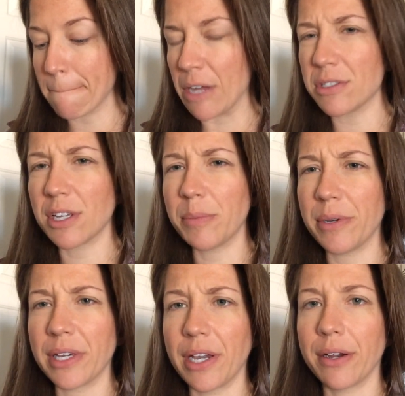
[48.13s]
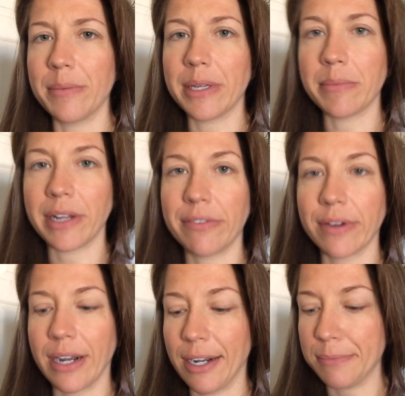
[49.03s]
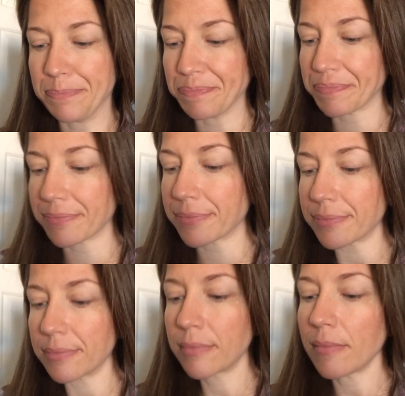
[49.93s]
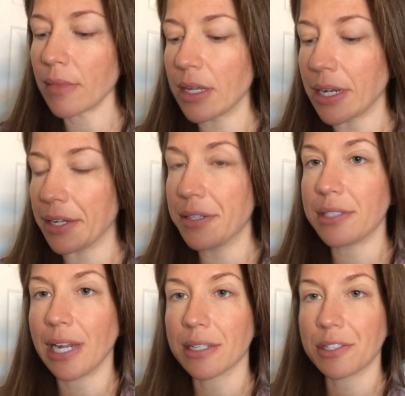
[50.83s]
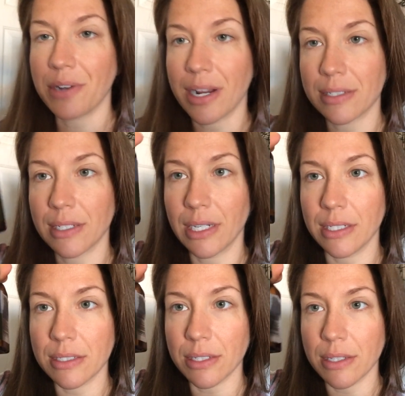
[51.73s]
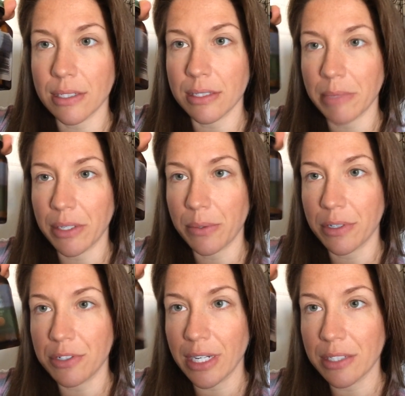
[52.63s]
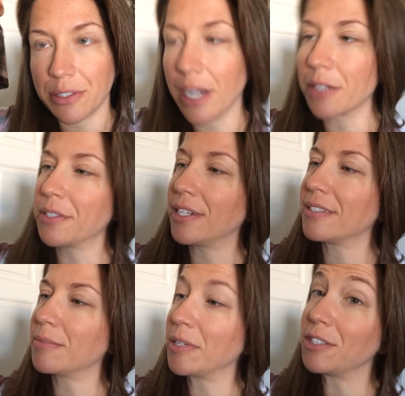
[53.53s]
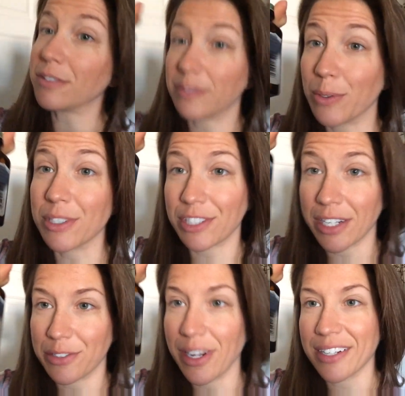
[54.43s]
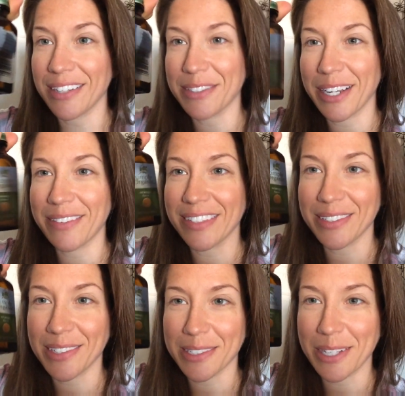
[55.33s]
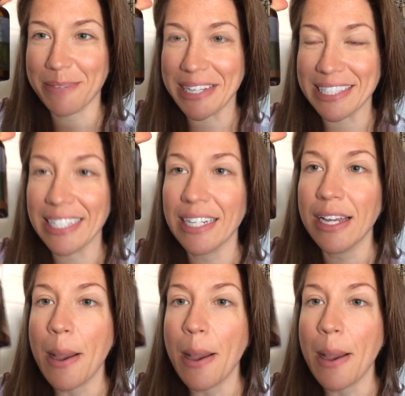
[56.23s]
I was going to put carob in, but I forgot. And I used extracts again. So this is my orange extract, which has a bunch of orange extract outside of it, so it looks all messy.